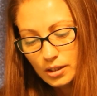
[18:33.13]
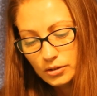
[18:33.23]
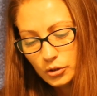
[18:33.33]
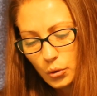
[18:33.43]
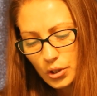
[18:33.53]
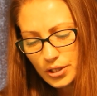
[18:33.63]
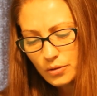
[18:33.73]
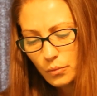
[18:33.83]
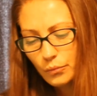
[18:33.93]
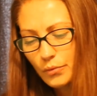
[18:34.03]

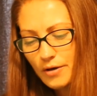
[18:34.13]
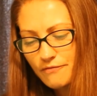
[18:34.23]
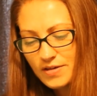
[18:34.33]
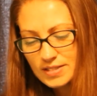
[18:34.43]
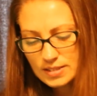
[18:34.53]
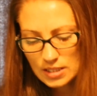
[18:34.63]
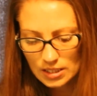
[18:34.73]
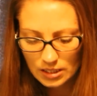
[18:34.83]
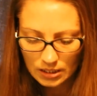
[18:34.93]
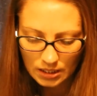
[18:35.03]
Lord
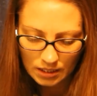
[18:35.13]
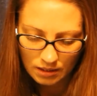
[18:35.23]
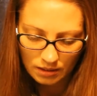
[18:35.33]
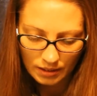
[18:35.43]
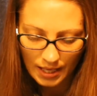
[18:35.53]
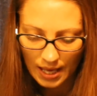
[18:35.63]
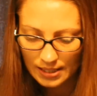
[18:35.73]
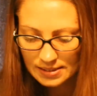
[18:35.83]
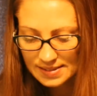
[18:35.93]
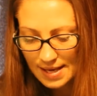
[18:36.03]
Wivisil,
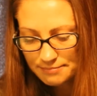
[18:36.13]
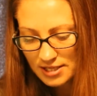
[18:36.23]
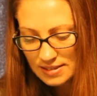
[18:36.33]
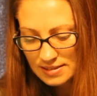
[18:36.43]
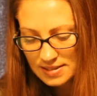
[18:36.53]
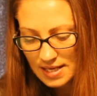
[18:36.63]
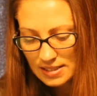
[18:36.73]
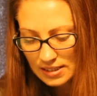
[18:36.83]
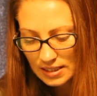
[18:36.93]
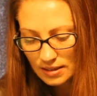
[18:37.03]
accept and send
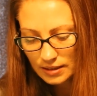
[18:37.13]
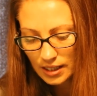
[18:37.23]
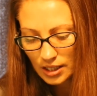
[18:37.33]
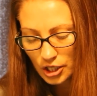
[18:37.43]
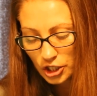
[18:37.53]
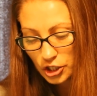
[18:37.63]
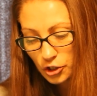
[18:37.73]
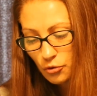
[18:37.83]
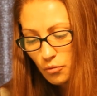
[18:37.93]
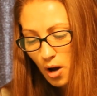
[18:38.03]
healing.
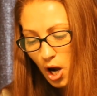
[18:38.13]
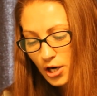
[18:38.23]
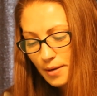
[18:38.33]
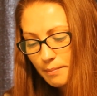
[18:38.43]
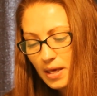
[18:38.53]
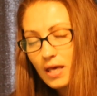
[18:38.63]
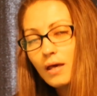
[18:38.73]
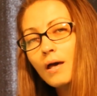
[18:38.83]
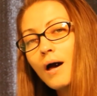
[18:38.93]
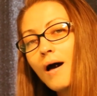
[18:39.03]
You are a
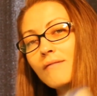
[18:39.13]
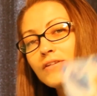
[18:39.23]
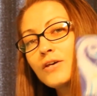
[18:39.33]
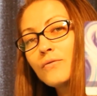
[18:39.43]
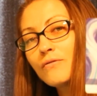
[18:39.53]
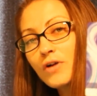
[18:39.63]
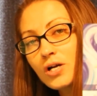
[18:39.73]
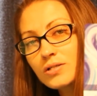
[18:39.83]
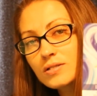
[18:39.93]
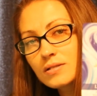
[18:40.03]
being of the
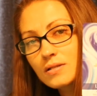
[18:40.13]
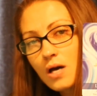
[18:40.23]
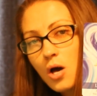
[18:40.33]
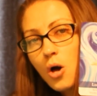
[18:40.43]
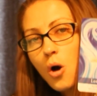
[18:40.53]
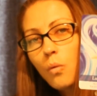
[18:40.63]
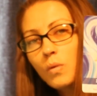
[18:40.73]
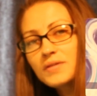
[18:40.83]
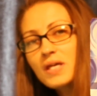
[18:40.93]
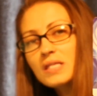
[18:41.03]
universe.
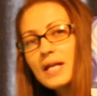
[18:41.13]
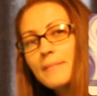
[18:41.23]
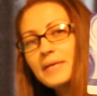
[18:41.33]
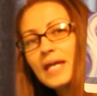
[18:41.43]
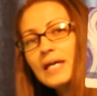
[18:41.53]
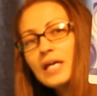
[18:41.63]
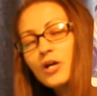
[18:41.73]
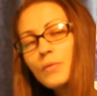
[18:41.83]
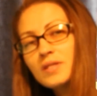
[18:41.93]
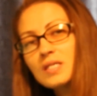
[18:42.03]
One thing that I'm getting
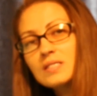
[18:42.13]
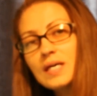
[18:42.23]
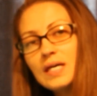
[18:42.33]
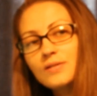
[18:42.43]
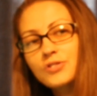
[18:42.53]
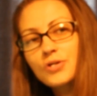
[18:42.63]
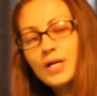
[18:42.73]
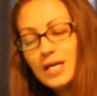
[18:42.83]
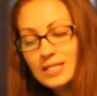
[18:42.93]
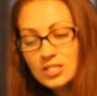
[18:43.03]
here with this, Cancer,
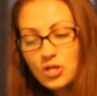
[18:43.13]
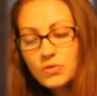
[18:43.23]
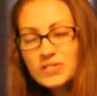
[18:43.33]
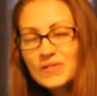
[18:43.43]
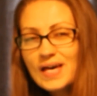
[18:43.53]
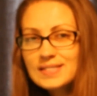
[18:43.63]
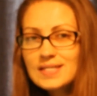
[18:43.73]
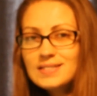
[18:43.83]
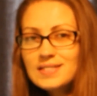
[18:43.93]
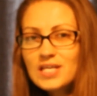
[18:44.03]
is those
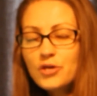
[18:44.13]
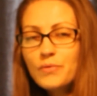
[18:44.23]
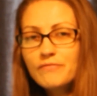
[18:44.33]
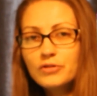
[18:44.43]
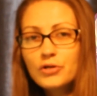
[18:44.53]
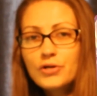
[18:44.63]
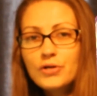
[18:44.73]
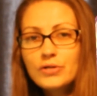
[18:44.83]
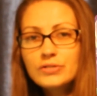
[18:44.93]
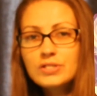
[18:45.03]
lessons that you have
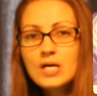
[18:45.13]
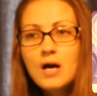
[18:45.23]
learned.